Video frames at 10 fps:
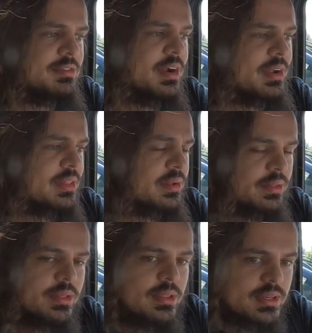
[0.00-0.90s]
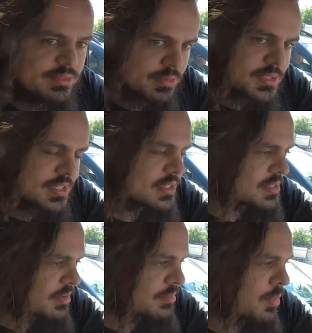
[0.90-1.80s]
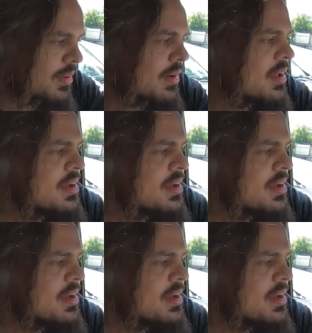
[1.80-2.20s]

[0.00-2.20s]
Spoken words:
very clearly the differences. You have more